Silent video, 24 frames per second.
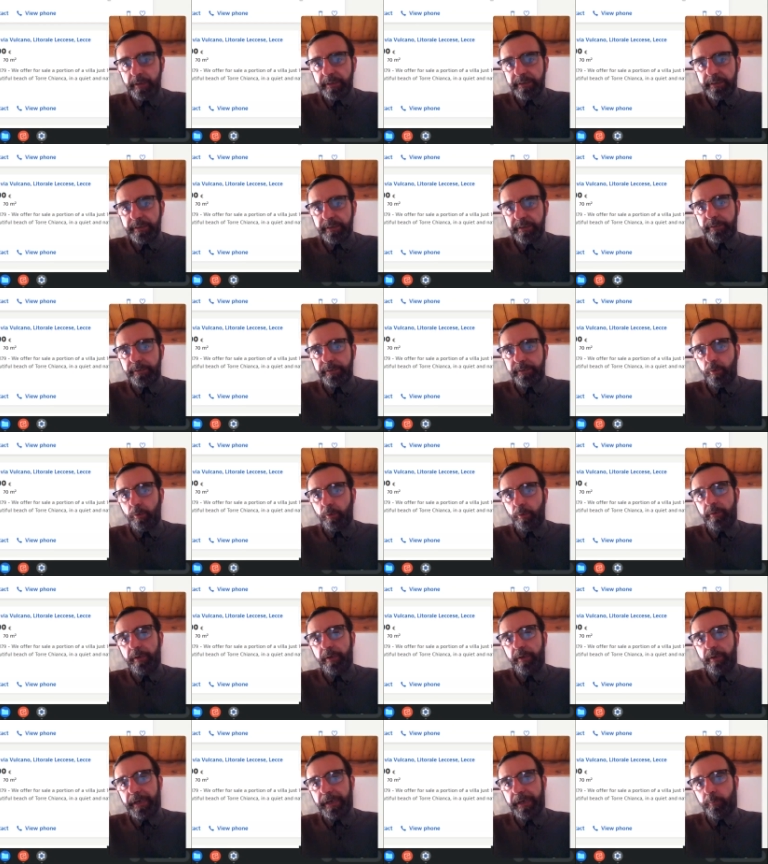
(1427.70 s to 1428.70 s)
So
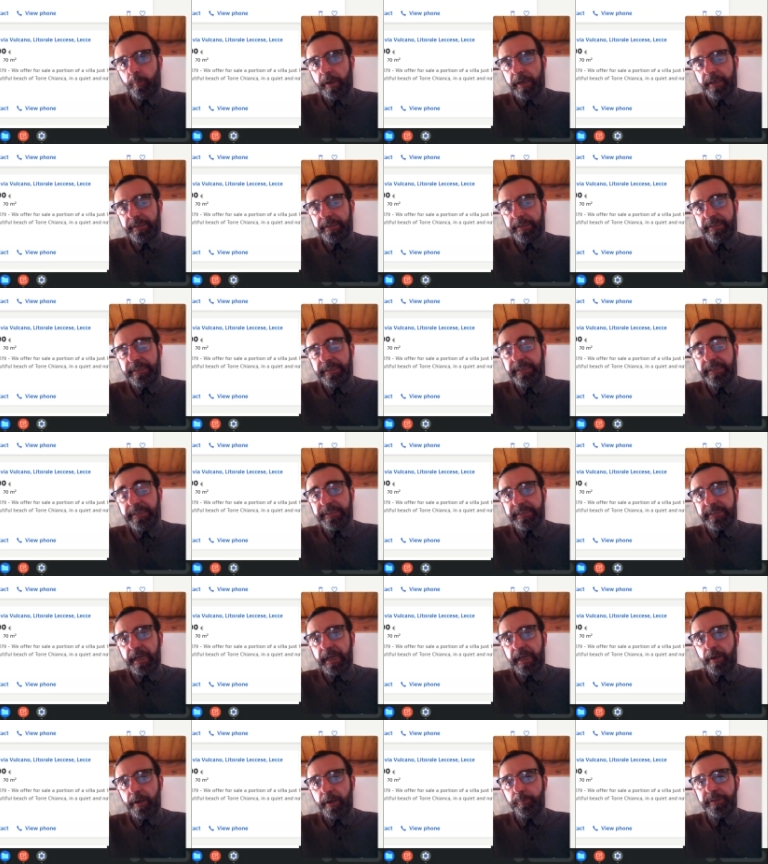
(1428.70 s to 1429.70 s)
anyway, this
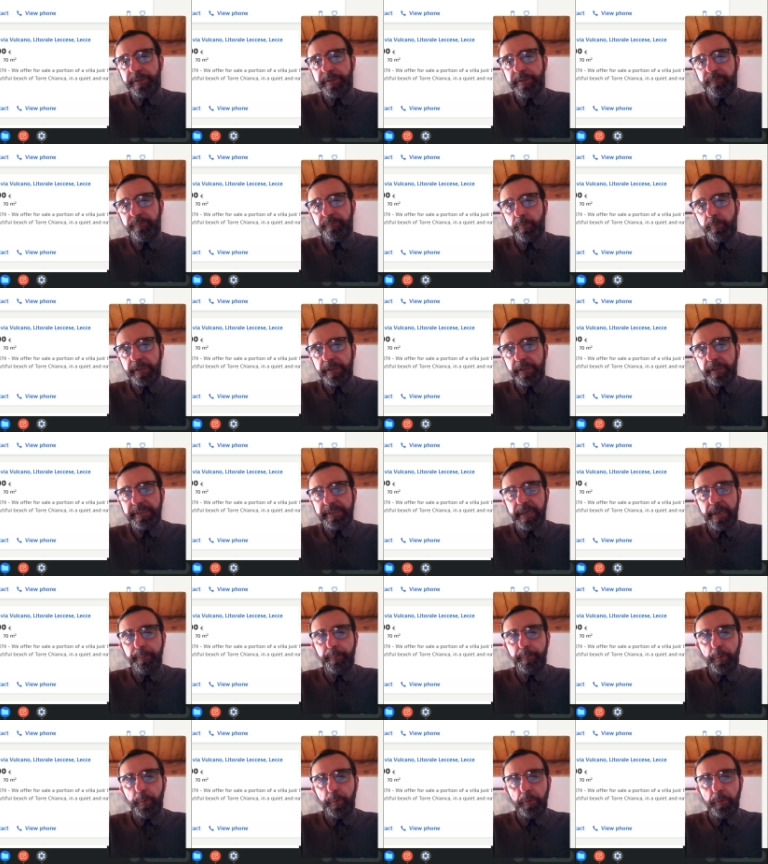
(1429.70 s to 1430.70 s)
house, for
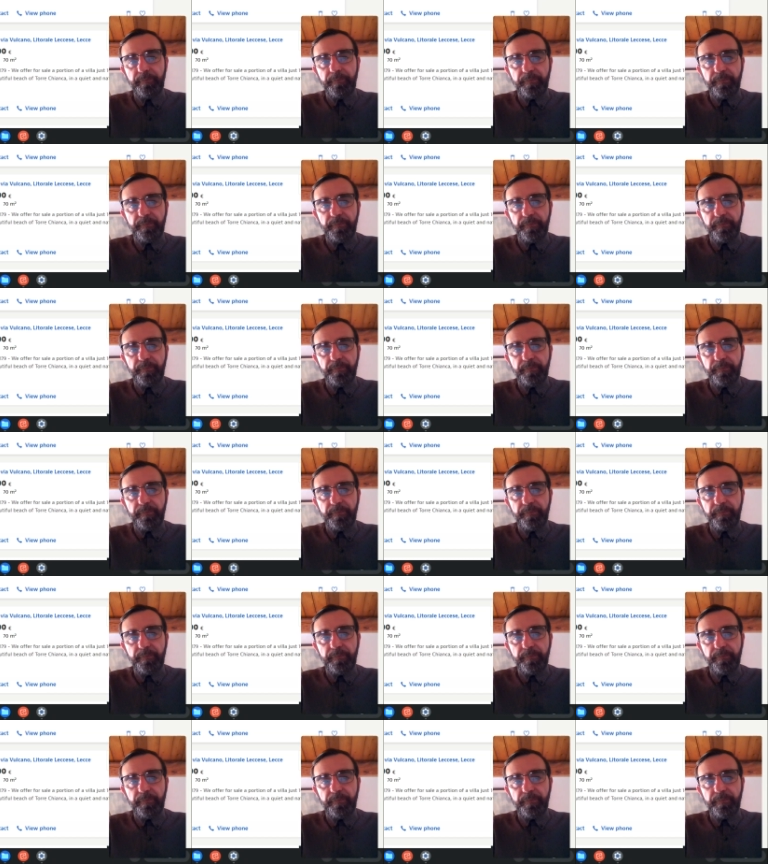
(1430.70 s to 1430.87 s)
example,